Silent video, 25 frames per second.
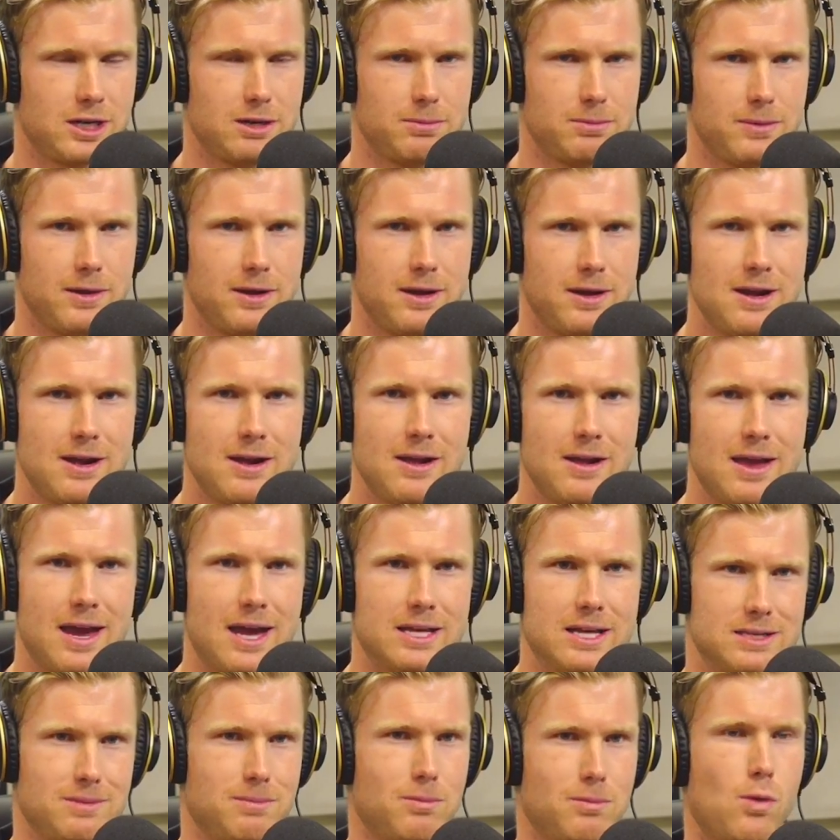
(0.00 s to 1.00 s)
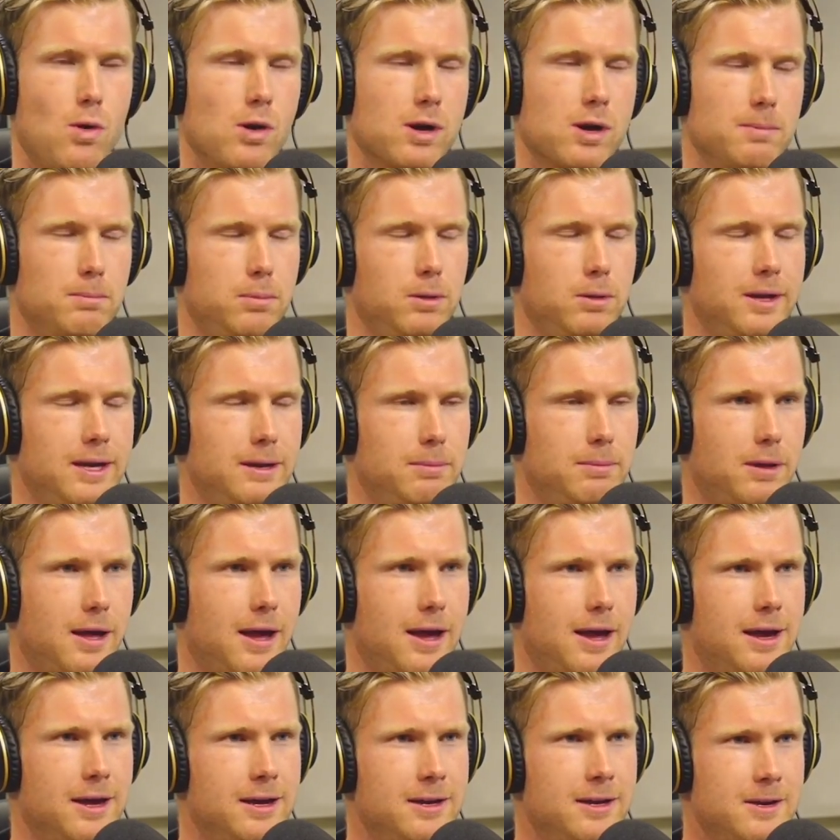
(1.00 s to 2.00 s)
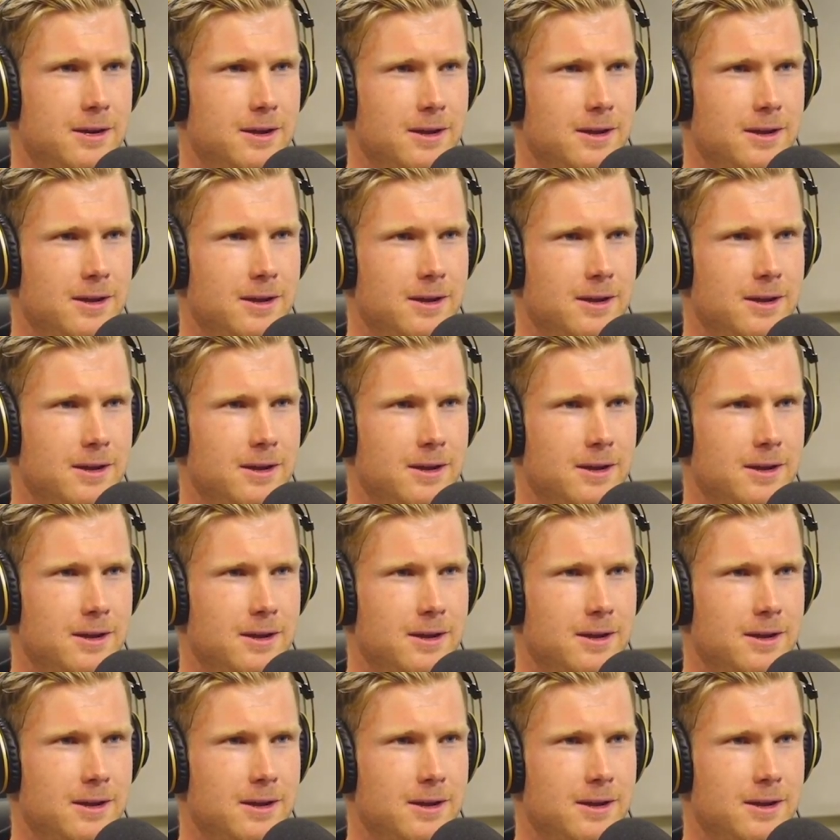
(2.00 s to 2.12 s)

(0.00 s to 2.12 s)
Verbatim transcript: but as a more complete player.